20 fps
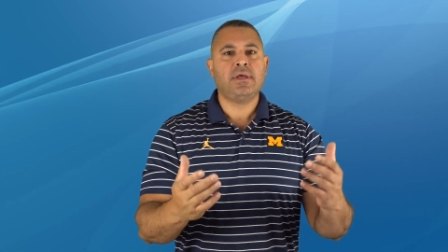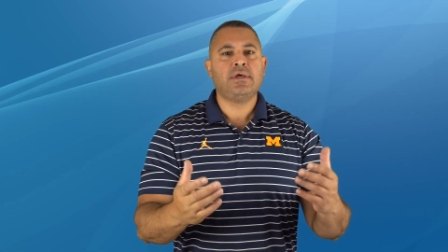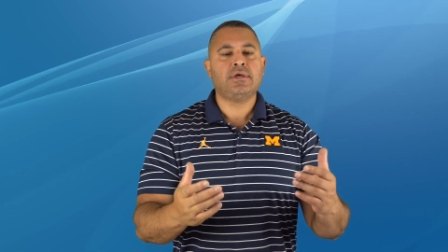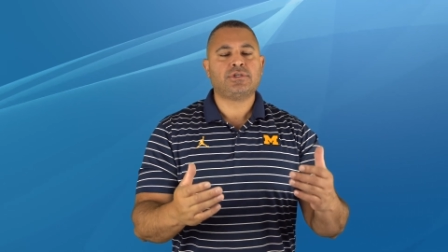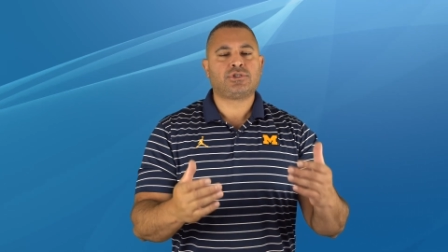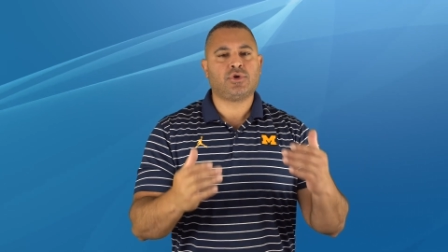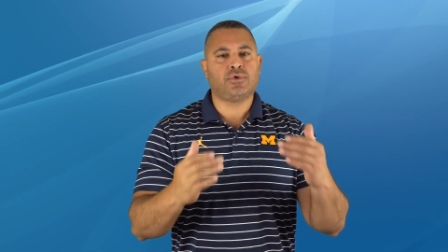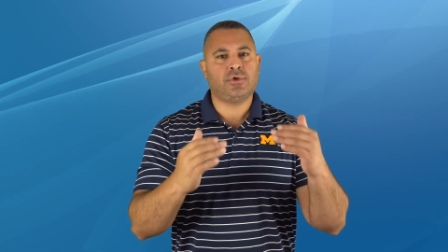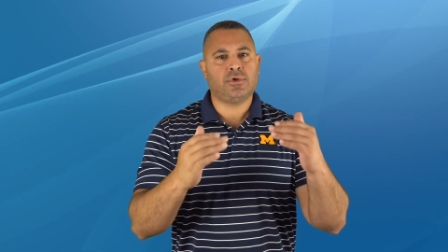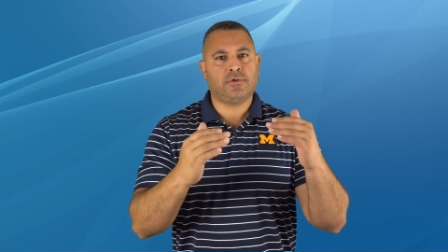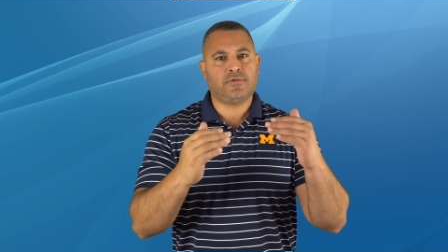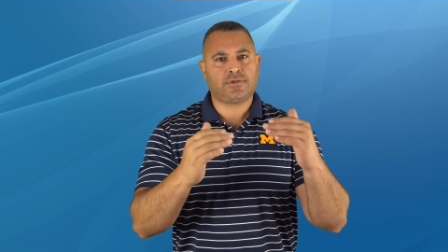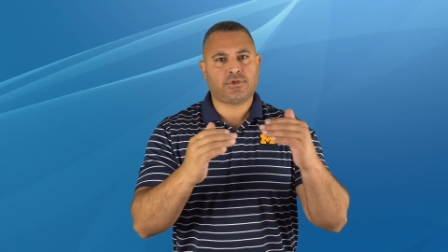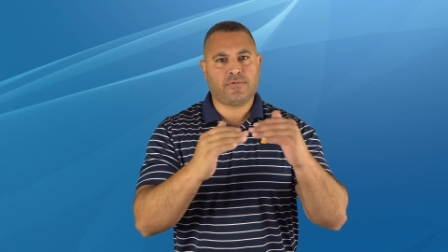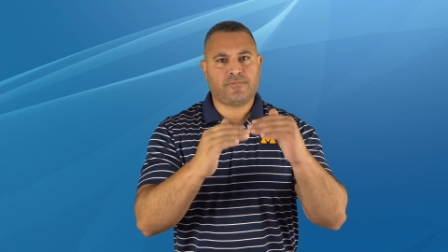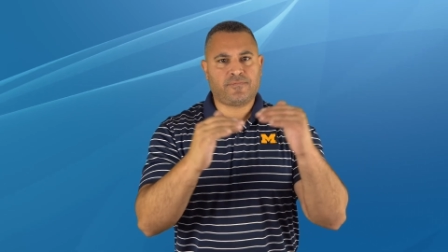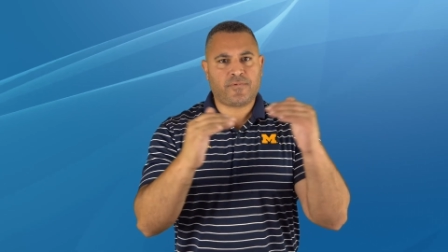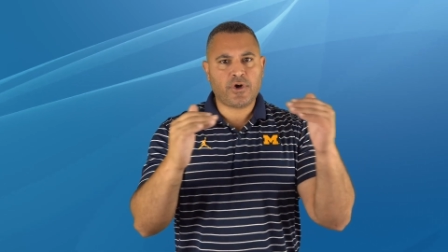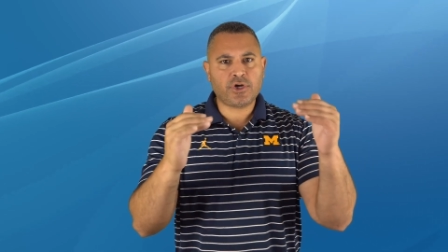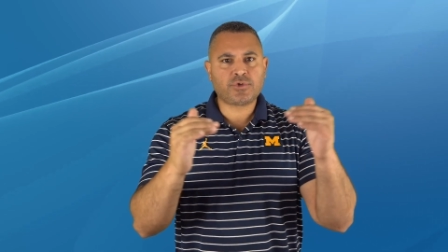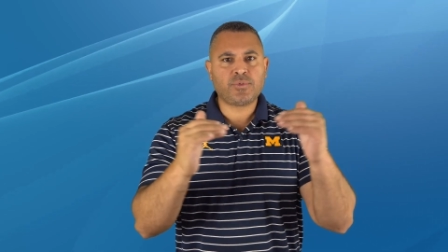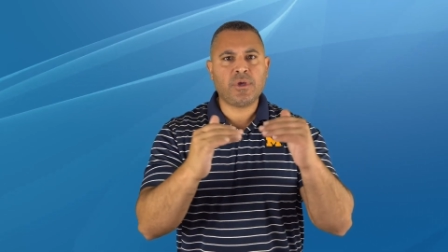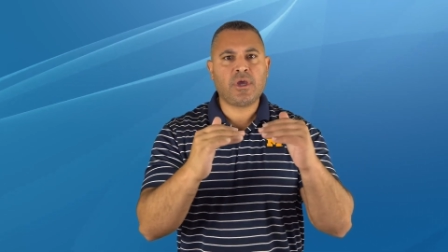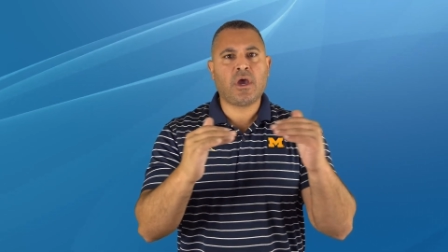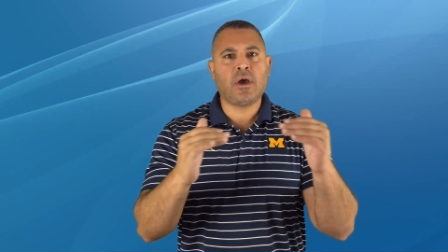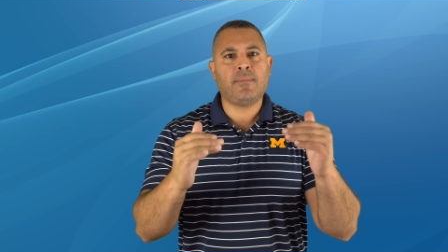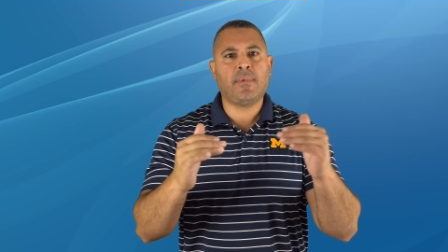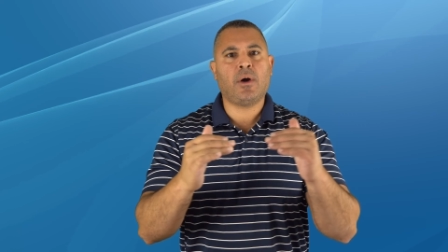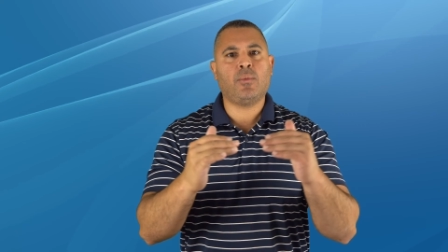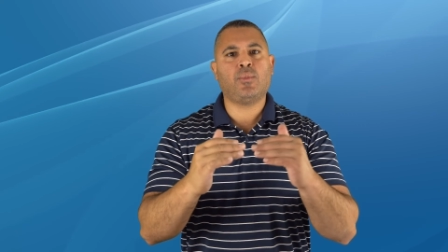So first we
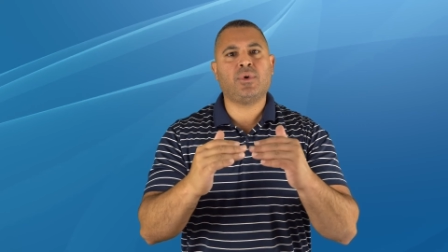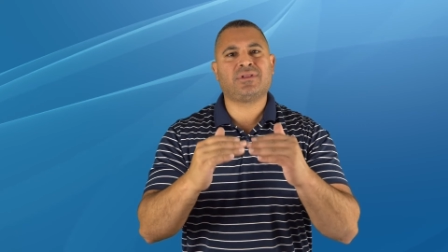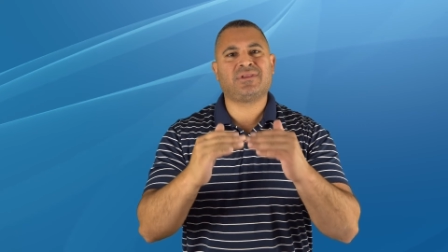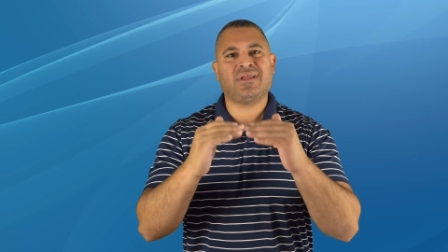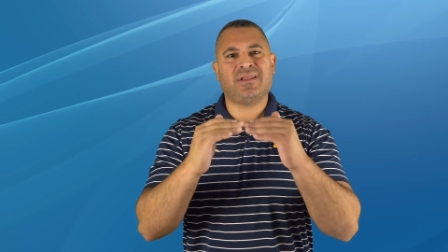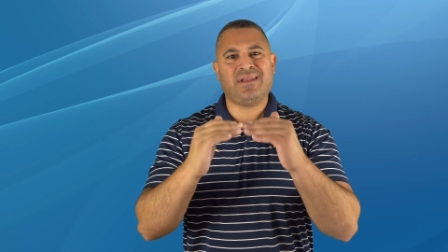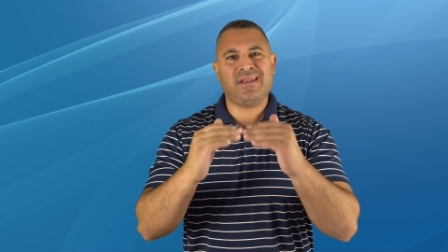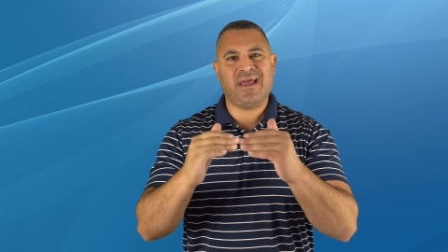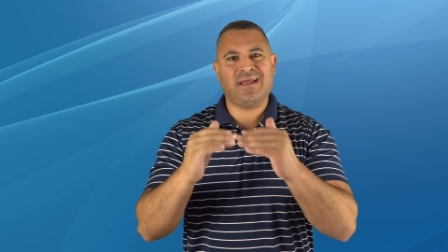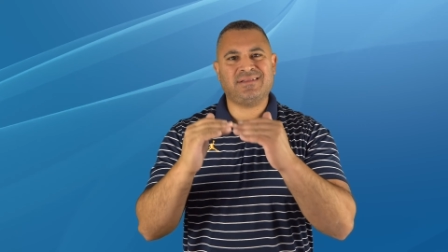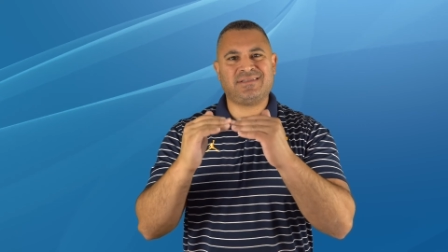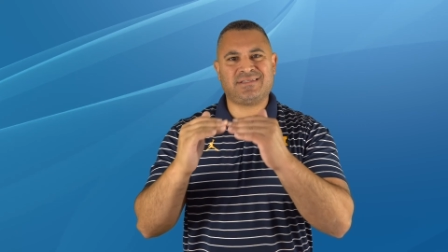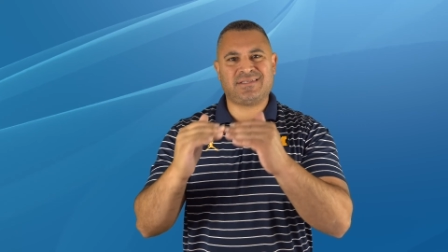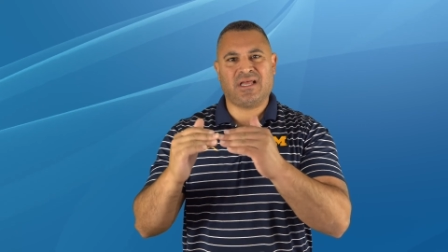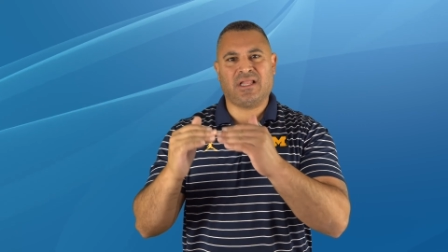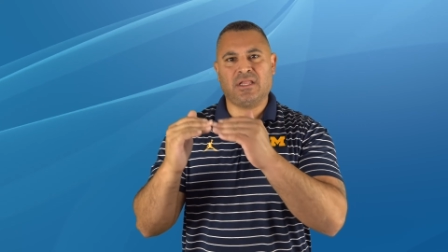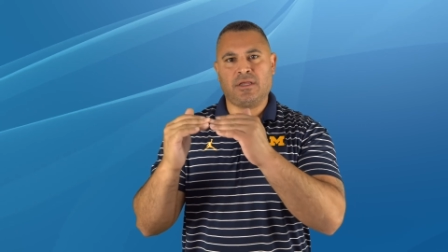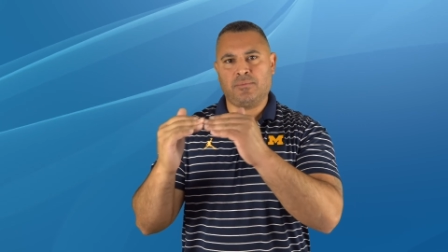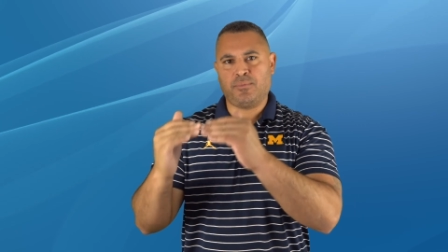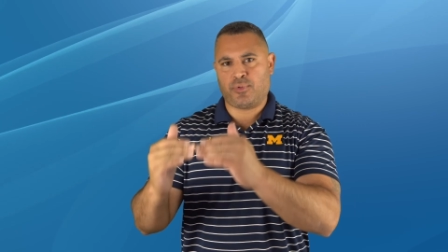come up with the net selling